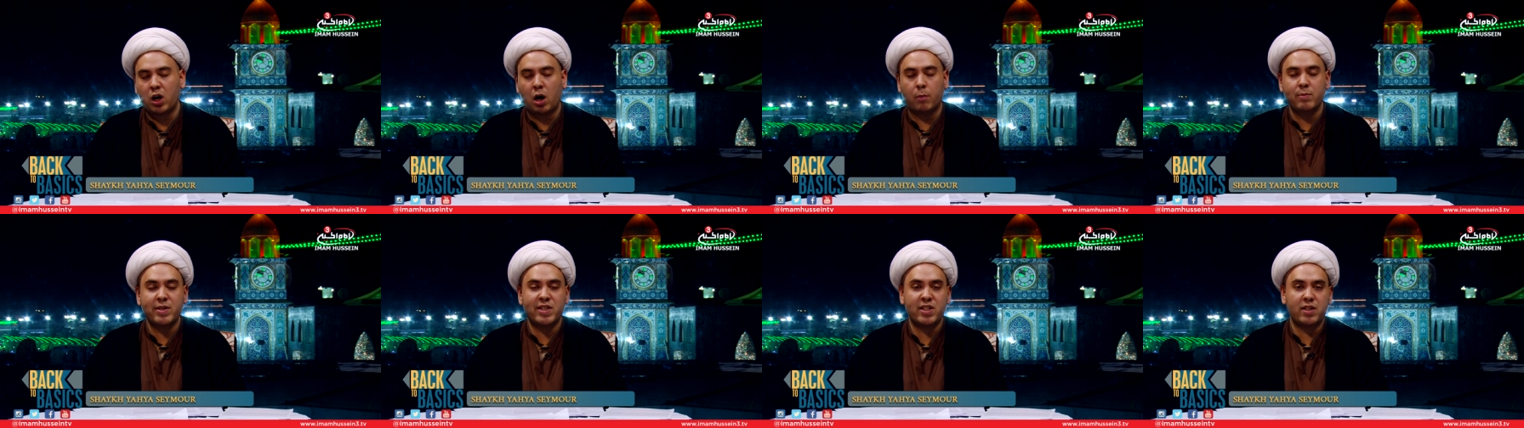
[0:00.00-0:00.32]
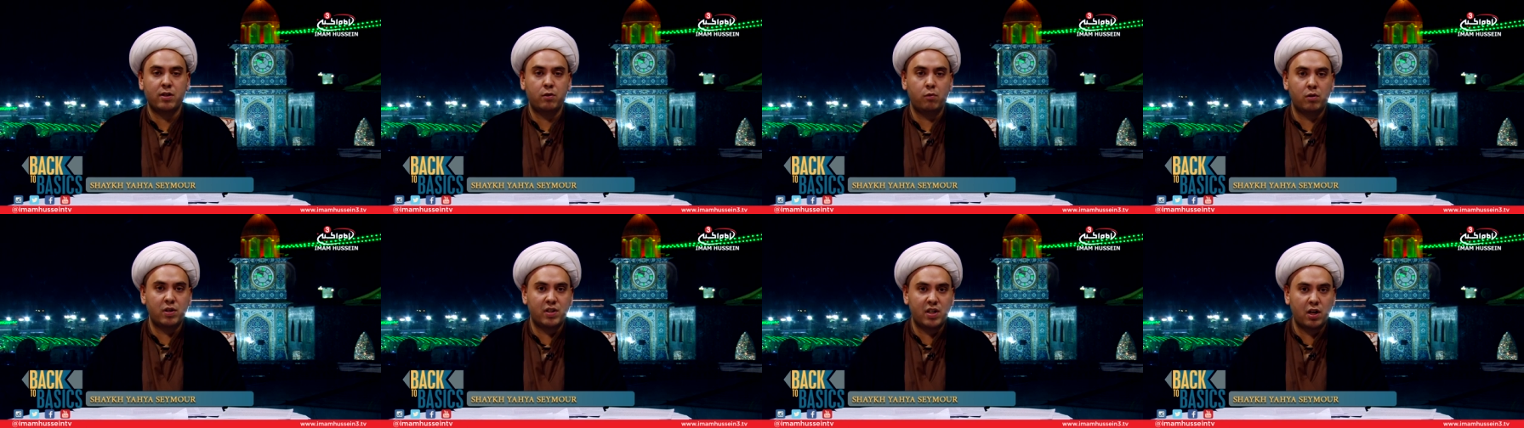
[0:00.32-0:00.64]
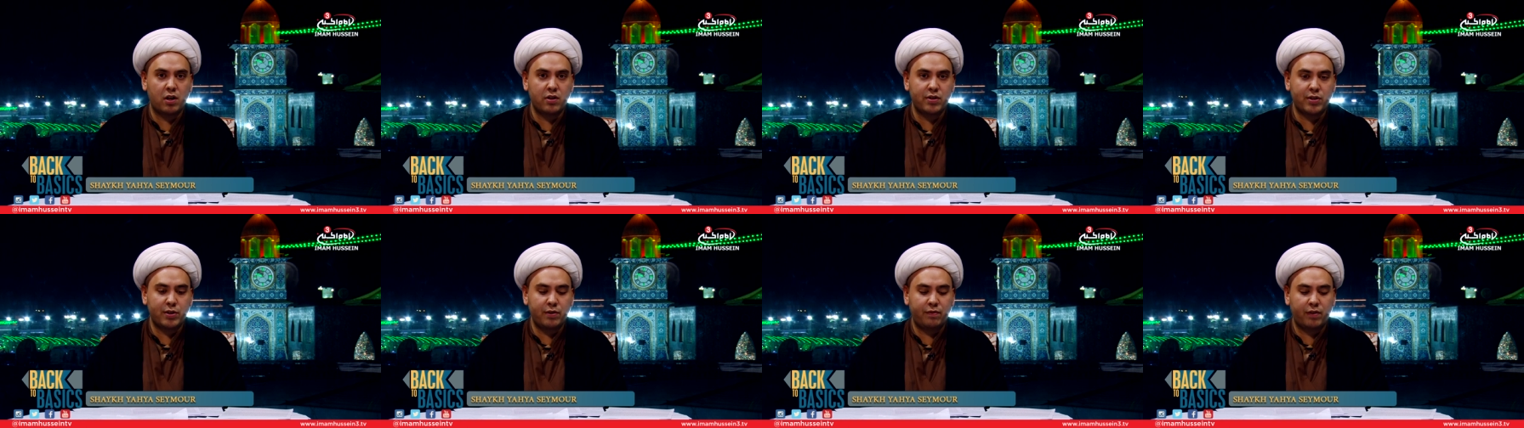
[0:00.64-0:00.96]
comes to you and
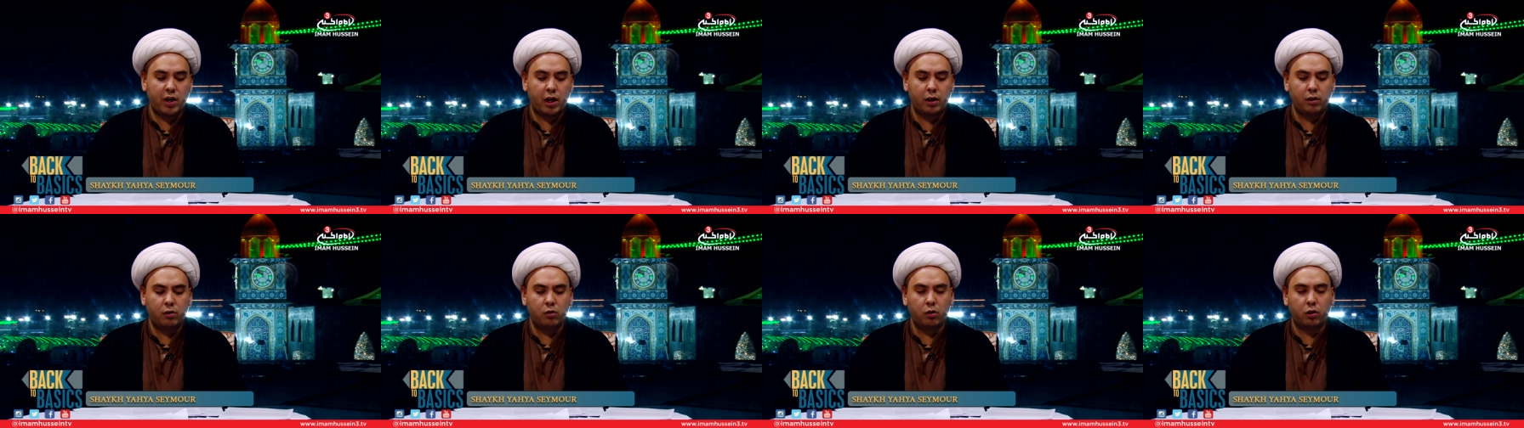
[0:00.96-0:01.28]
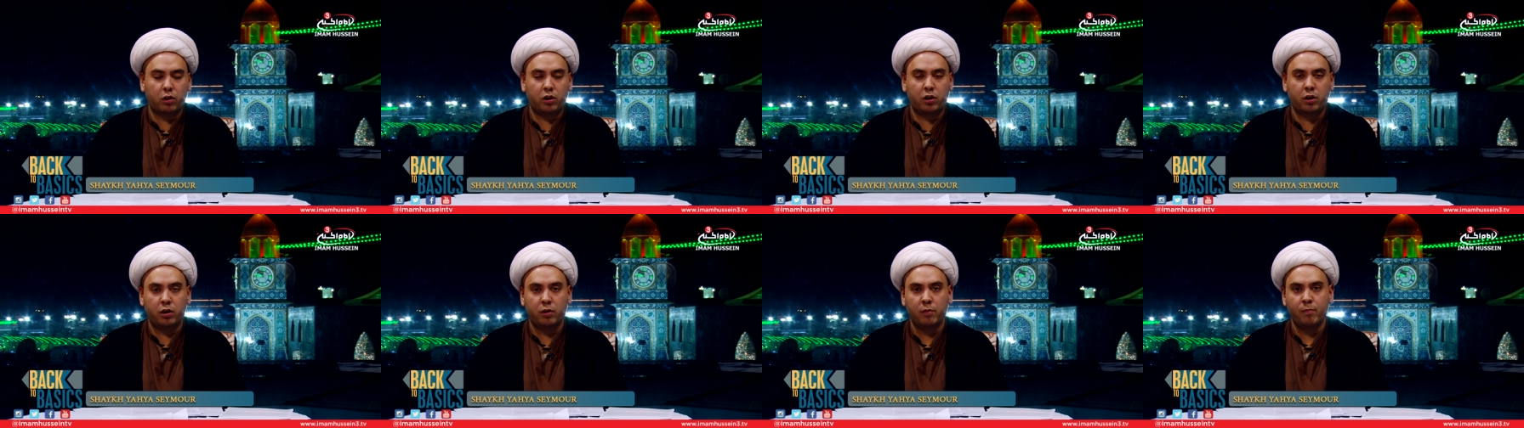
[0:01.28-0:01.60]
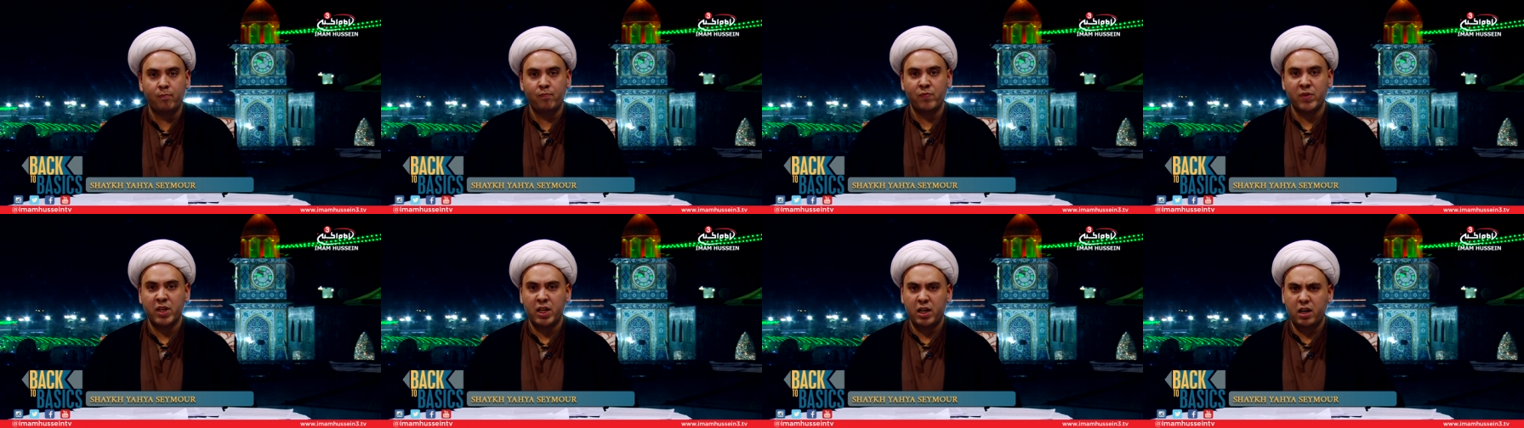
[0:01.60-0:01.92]
tells you that, look,
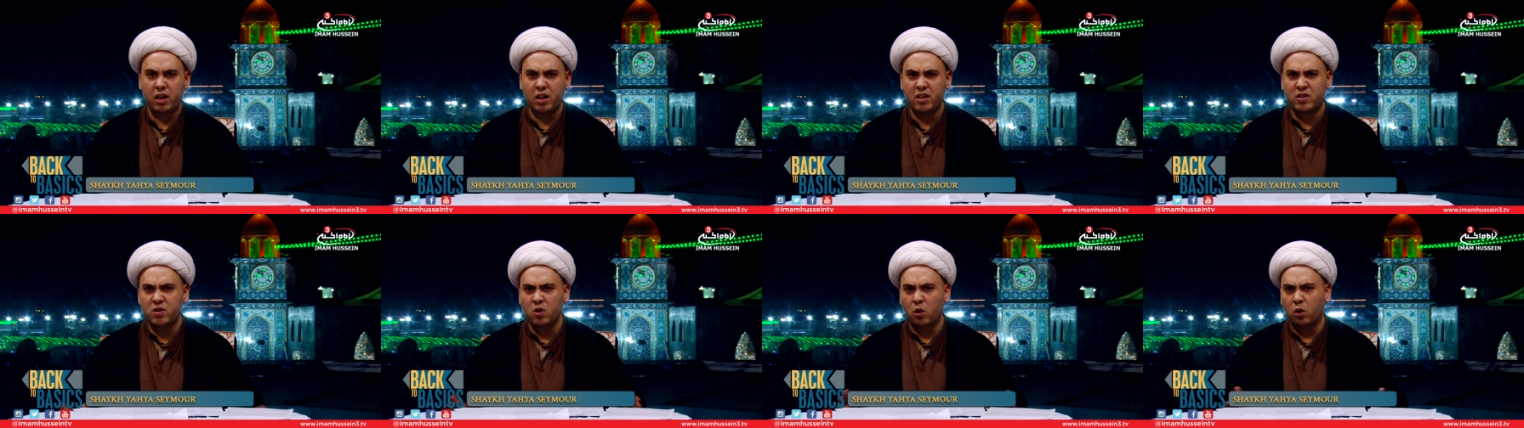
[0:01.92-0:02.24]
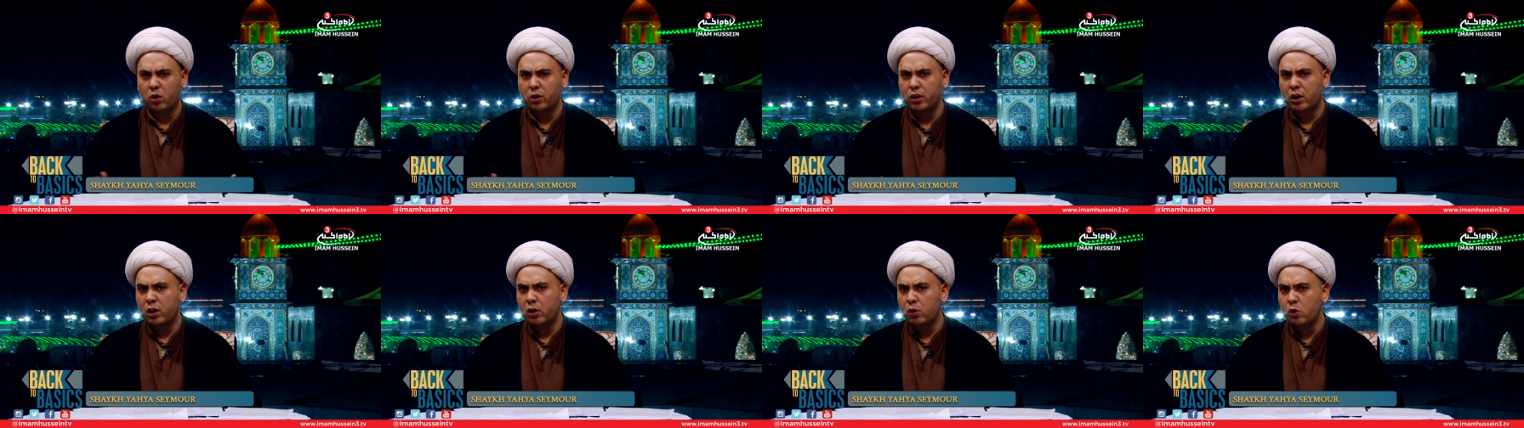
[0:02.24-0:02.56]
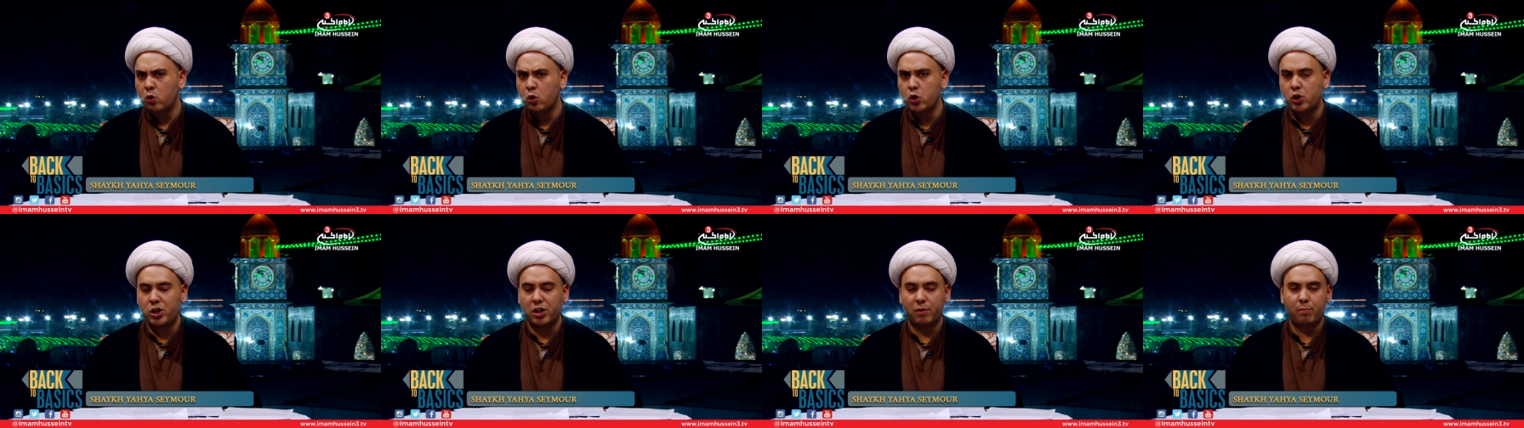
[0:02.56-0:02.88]
it's all an
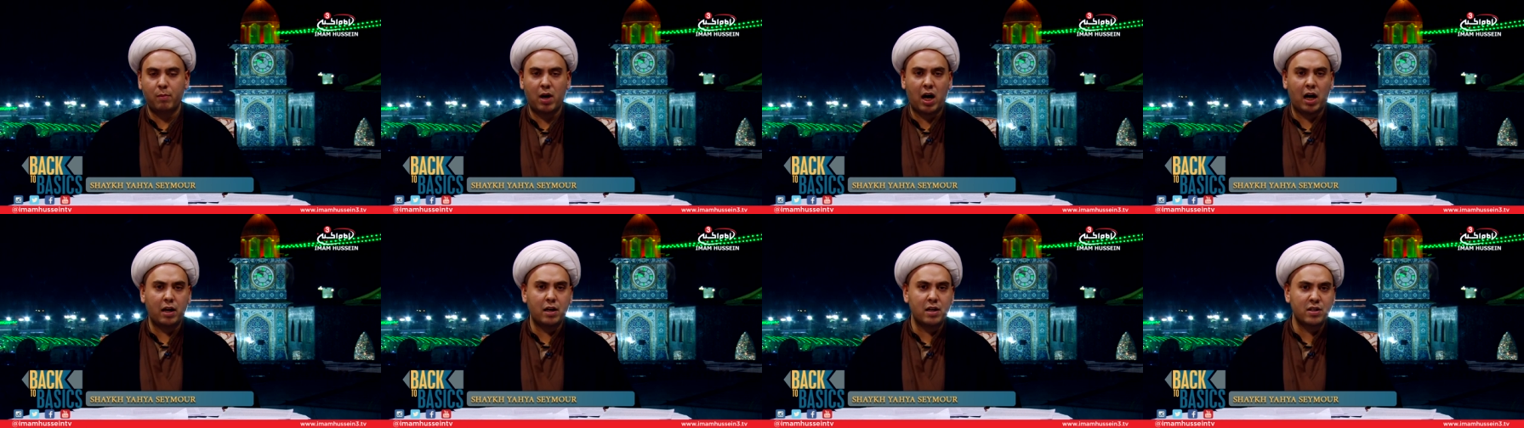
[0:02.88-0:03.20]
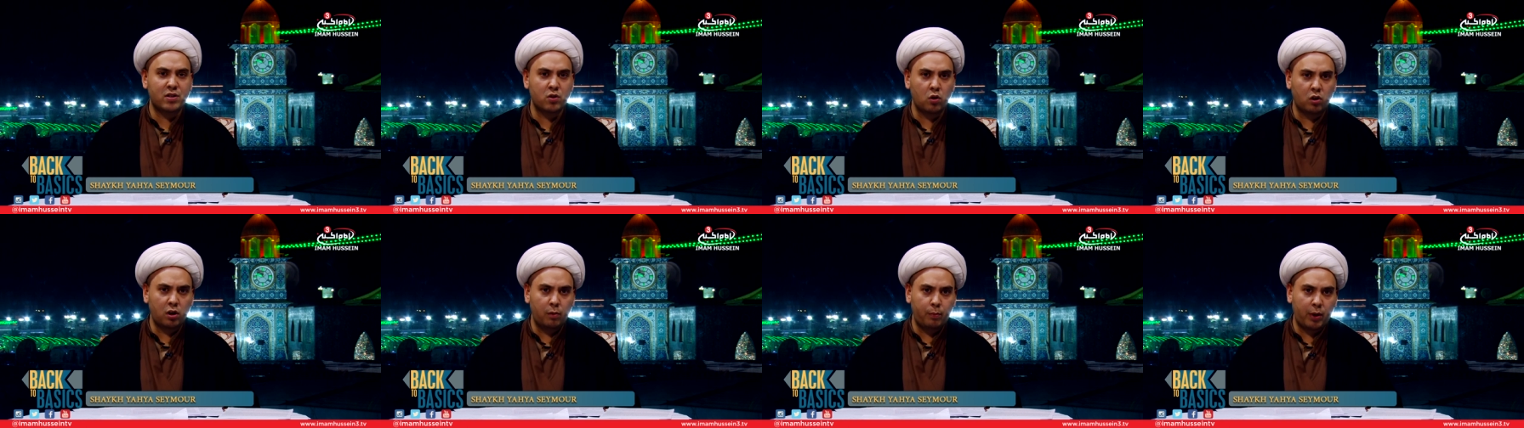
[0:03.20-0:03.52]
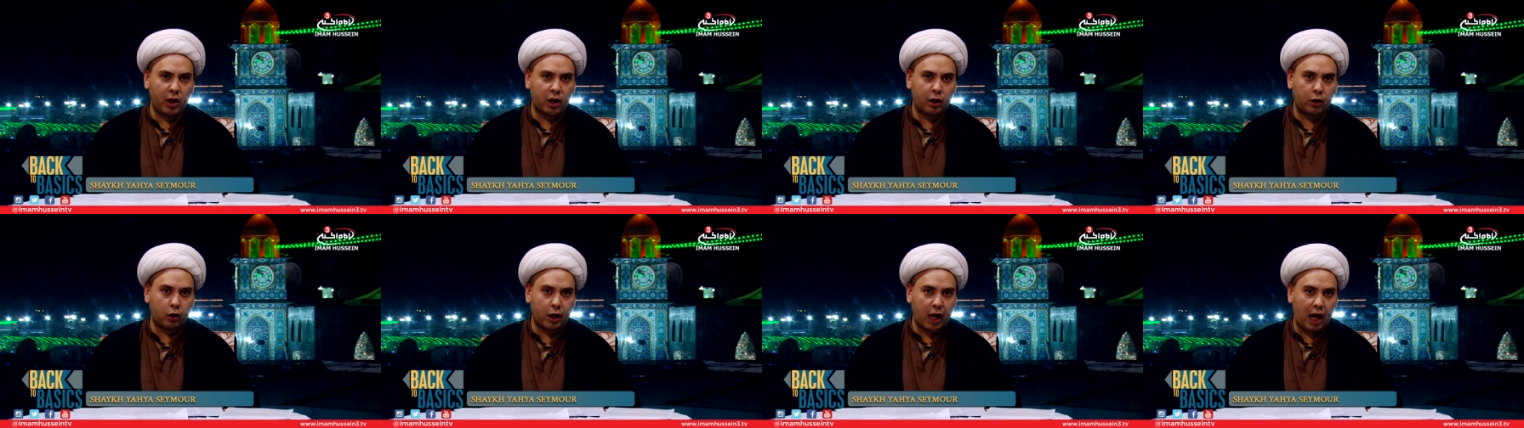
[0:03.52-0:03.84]
illusion, man, it's all a
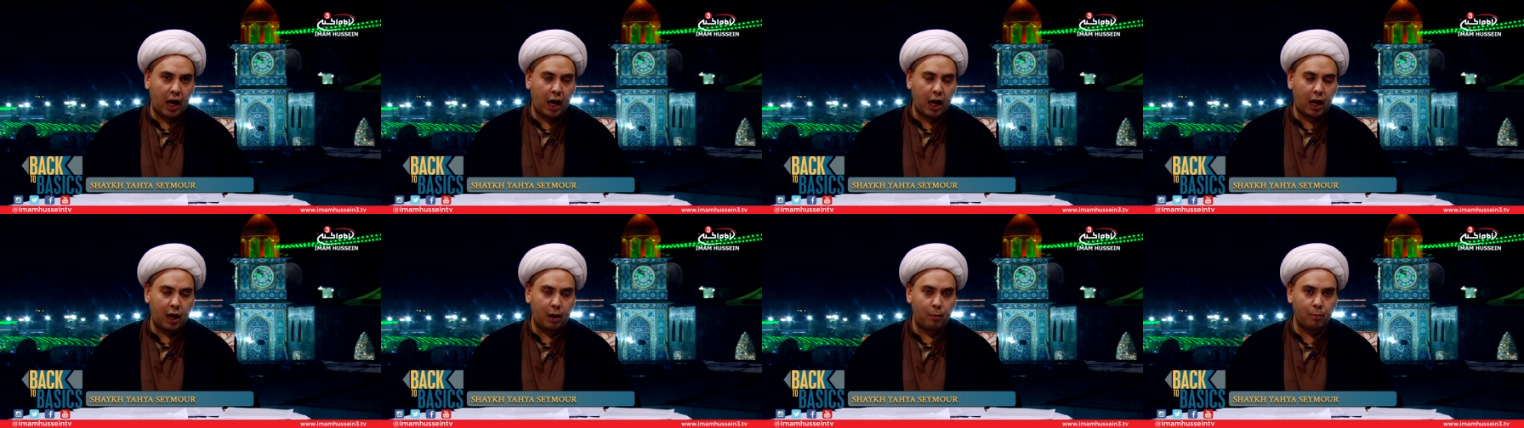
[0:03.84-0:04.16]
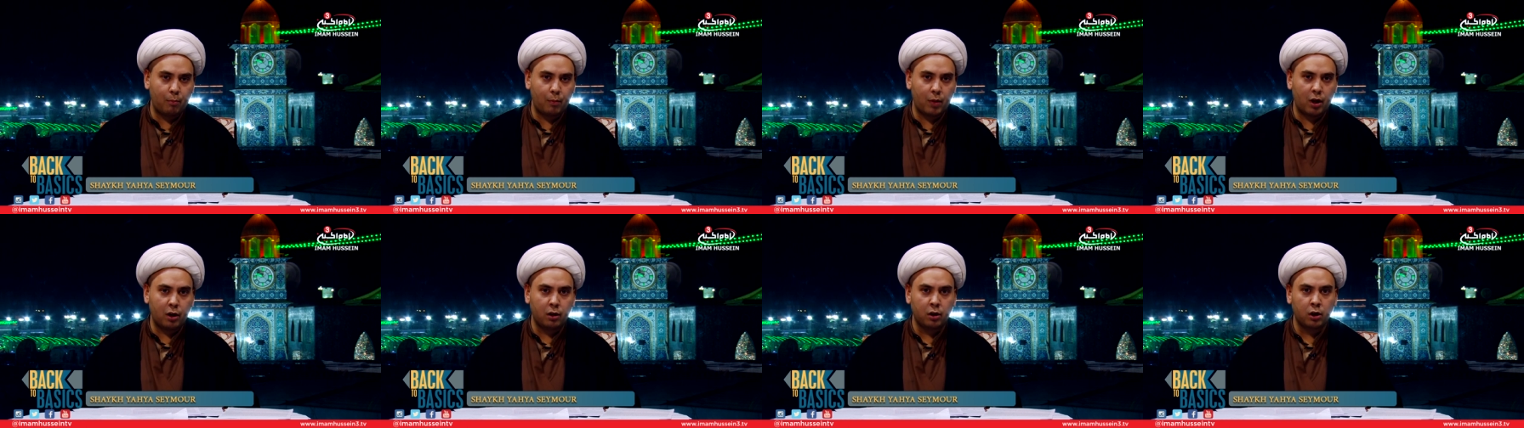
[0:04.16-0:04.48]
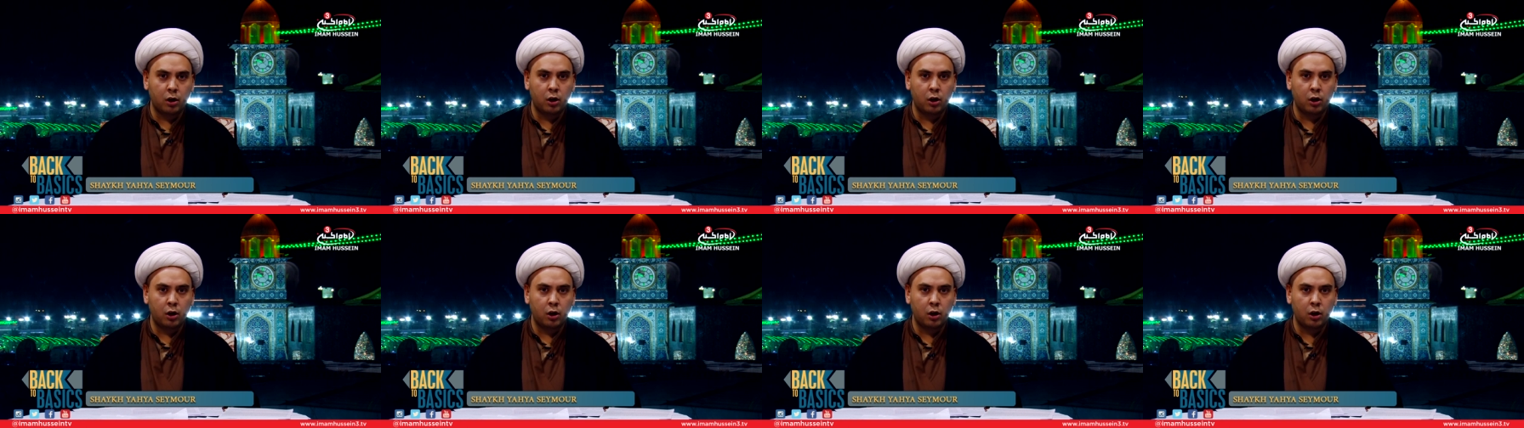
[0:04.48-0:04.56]
big game,